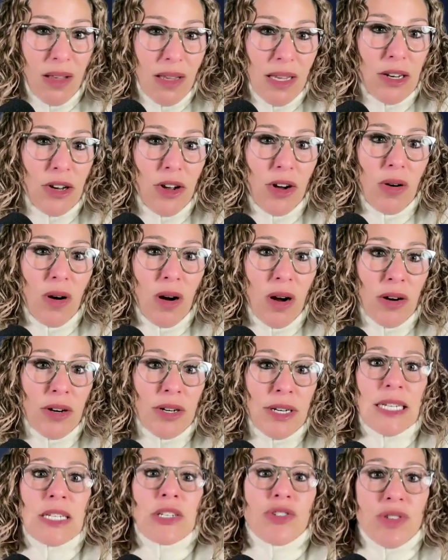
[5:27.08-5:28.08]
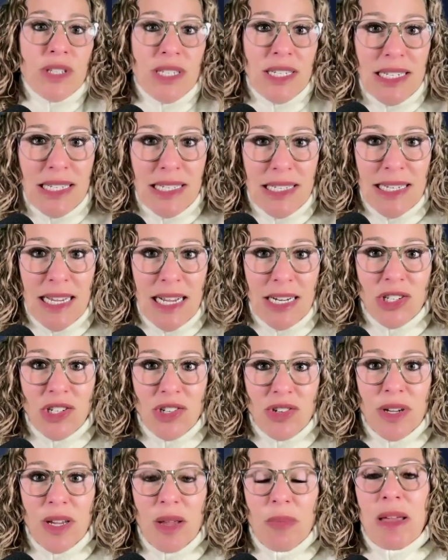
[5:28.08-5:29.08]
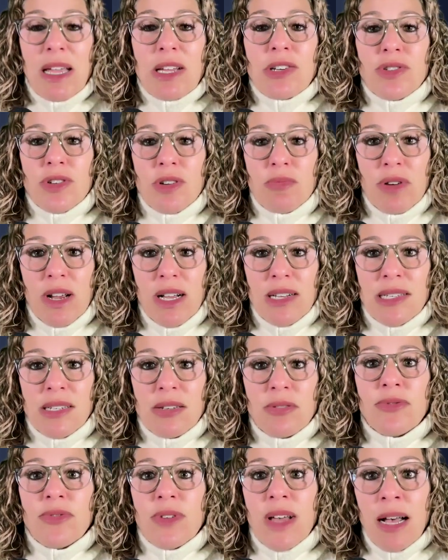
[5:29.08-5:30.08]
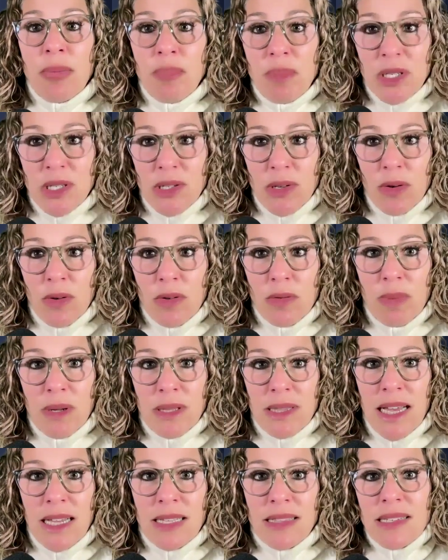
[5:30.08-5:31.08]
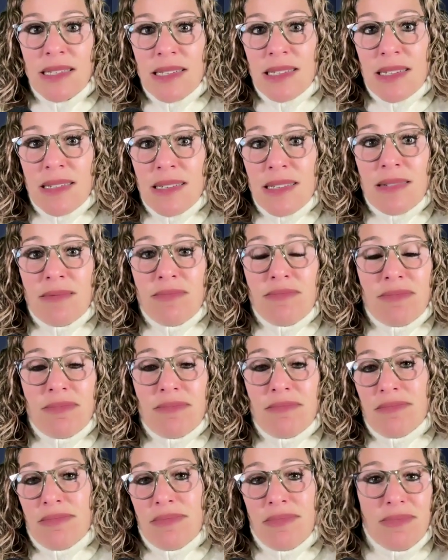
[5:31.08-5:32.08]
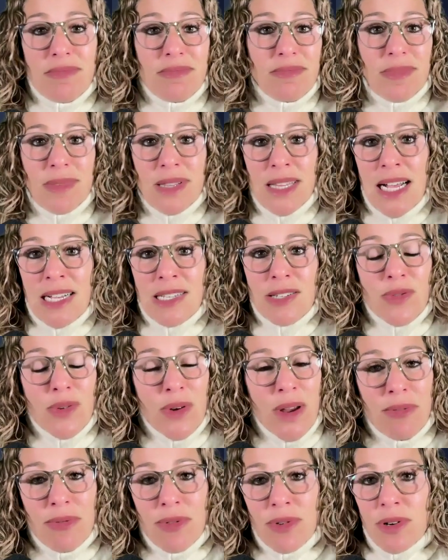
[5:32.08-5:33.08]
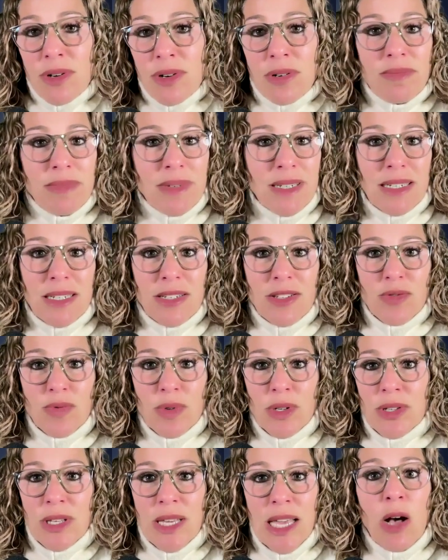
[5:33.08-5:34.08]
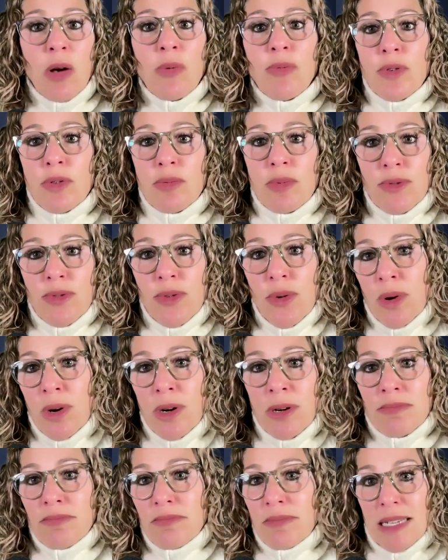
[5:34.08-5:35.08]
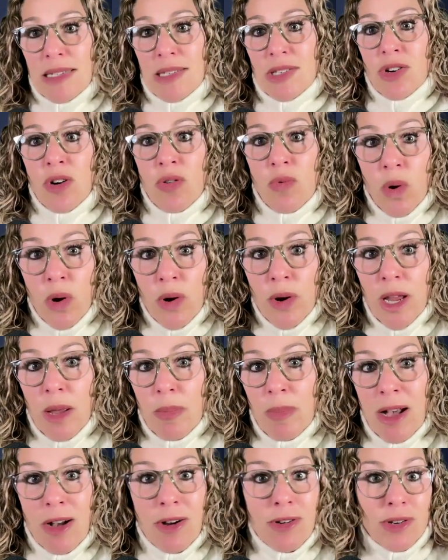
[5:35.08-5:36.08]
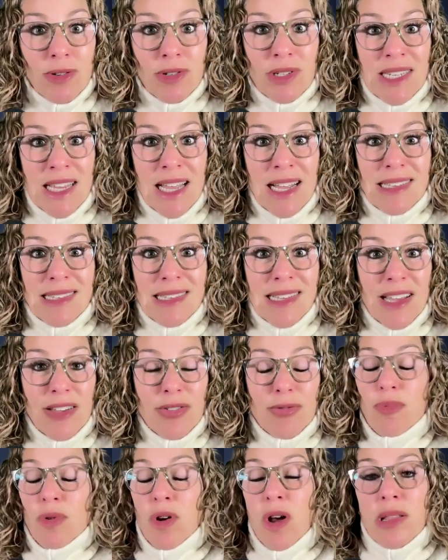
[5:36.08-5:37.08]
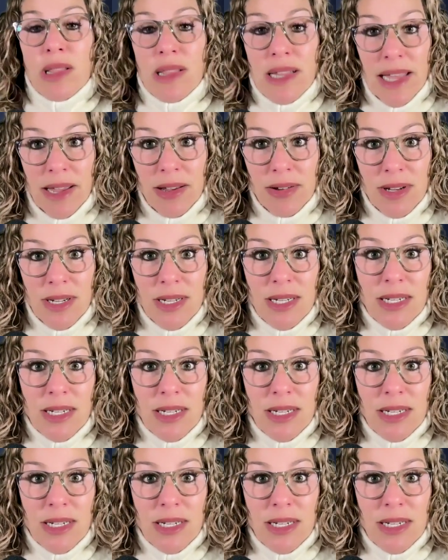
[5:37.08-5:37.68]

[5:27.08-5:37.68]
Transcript: aren't interested in sex during a major depressive episode, but that this doesn't last forever and it's really helpful before they start worrying about your sex life broadly.